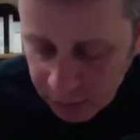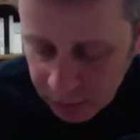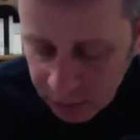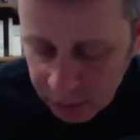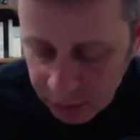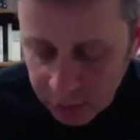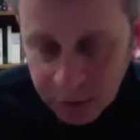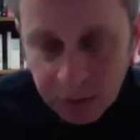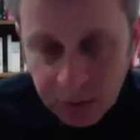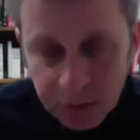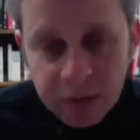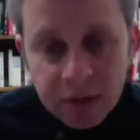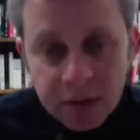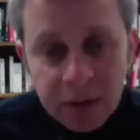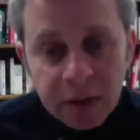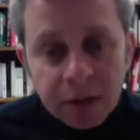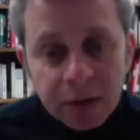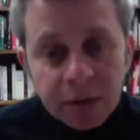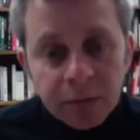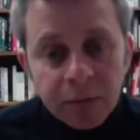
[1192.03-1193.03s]
into a
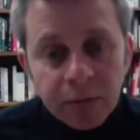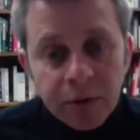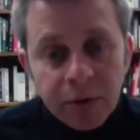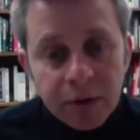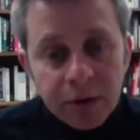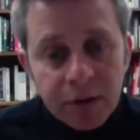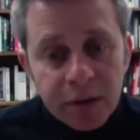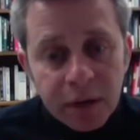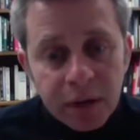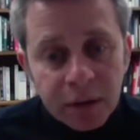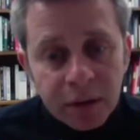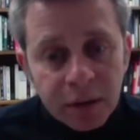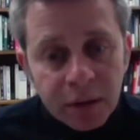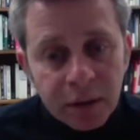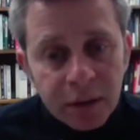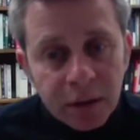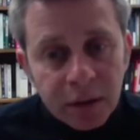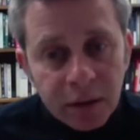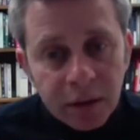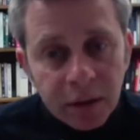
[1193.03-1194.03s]
single project
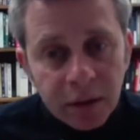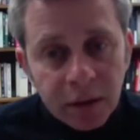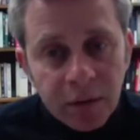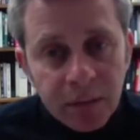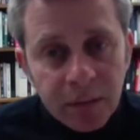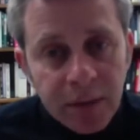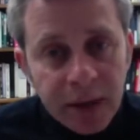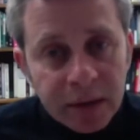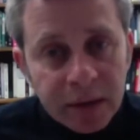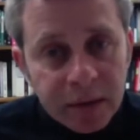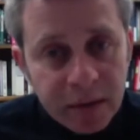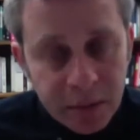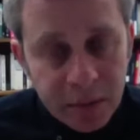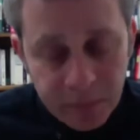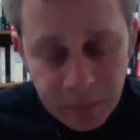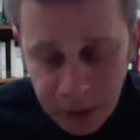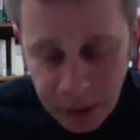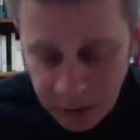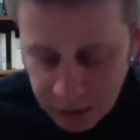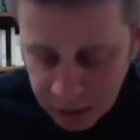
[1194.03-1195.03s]
of
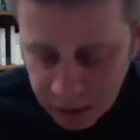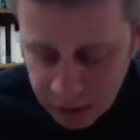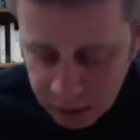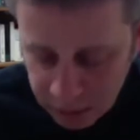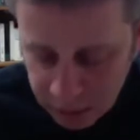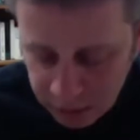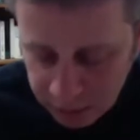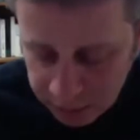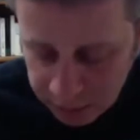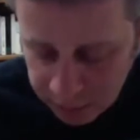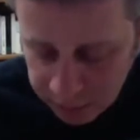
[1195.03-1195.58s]
emancipation,